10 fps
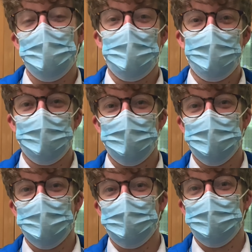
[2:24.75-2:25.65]
in my
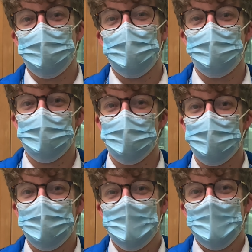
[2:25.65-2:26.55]
first year as well, so
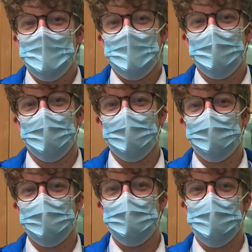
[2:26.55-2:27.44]
kind
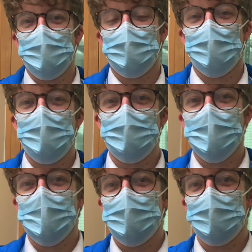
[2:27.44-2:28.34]
of lose that
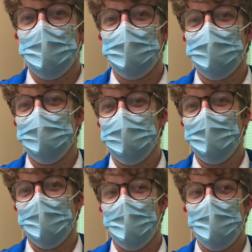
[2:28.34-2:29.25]
privacy as well,
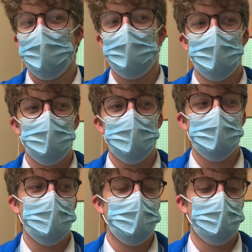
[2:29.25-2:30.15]
which is a
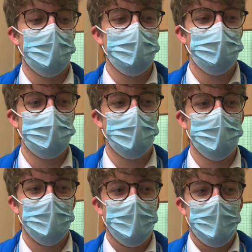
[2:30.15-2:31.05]
bit strange, but
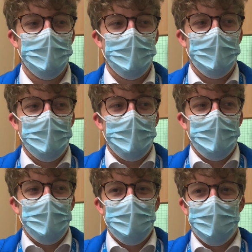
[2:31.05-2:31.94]

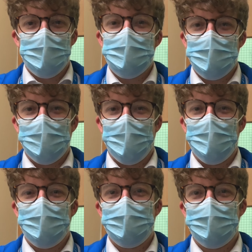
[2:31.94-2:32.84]
it's okay.